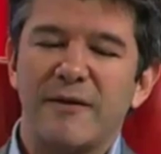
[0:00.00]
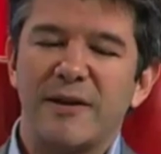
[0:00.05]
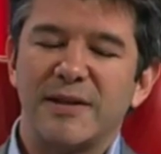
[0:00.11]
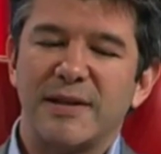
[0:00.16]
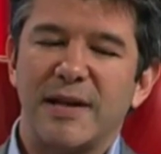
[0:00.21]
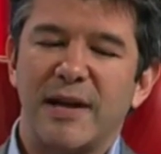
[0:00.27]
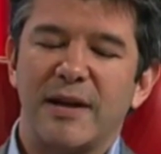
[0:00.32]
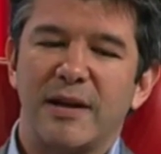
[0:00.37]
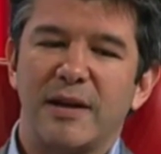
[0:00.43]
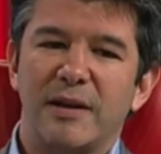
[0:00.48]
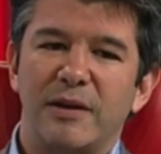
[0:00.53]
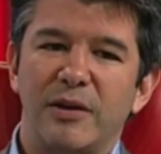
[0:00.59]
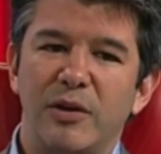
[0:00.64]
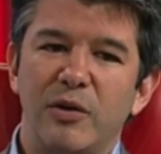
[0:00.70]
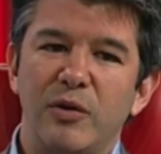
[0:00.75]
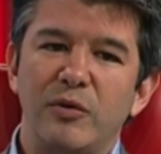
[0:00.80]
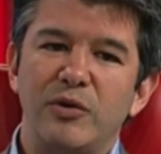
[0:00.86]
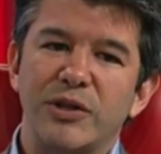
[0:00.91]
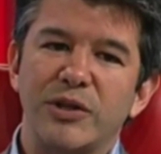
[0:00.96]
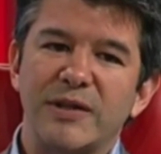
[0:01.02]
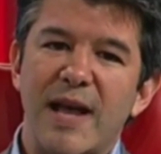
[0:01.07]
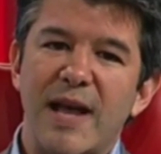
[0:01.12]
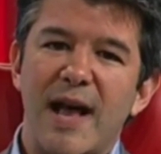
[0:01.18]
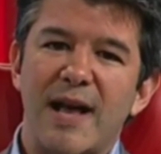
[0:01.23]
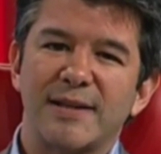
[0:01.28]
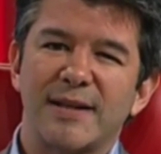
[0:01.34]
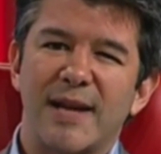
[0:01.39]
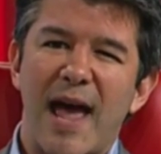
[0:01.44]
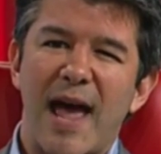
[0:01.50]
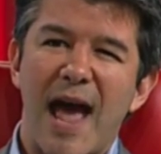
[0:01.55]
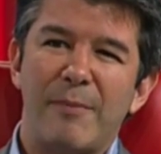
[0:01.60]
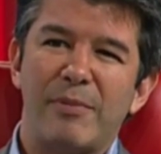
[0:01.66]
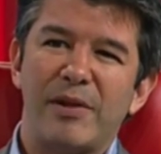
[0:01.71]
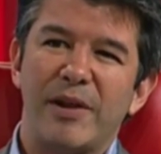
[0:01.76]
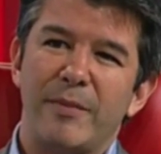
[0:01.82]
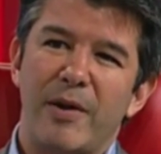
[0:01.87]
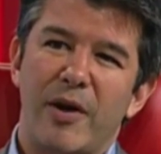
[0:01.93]
of it is like you just asked a
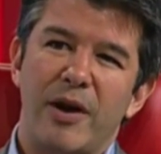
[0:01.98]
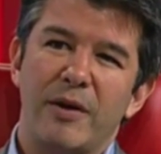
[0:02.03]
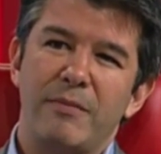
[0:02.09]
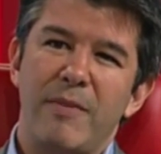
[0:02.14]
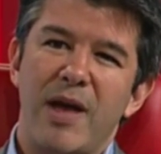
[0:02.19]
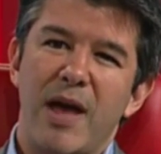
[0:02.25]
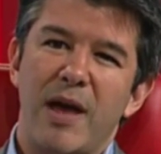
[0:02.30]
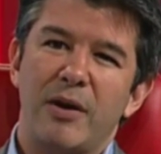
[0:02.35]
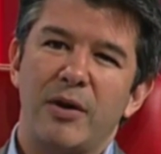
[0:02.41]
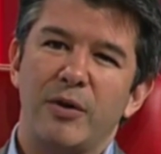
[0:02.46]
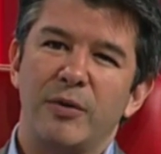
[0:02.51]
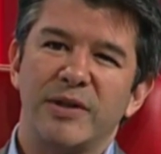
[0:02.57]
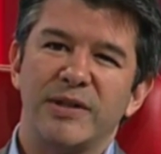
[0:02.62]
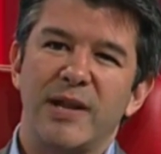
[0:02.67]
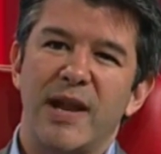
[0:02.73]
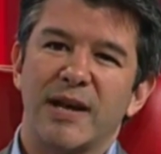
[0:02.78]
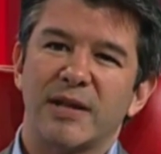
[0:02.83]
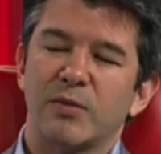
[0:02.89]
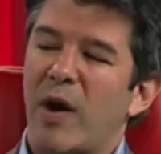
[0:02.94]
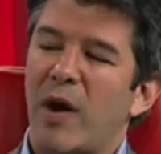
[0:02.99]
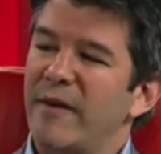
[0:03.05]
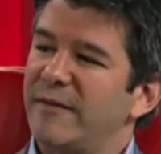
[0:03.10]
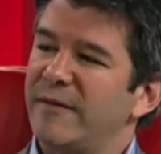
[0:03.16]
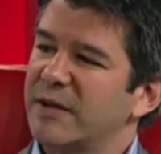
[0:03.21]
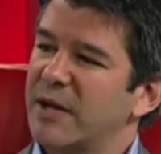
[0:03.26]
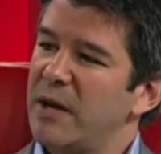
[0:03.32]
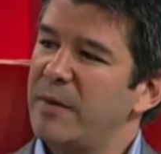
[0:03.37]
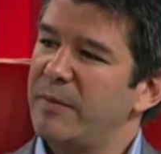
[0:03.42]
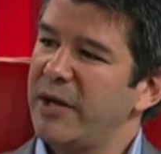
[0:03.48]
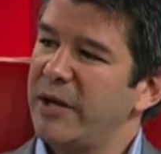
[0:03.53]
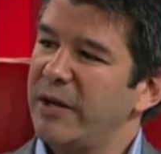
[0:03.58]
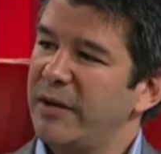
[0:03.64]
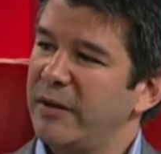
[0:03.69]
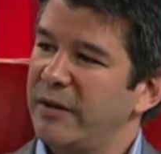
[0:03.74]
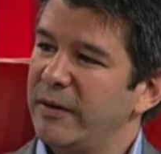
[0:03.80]
happily married man who his next wife is going to be.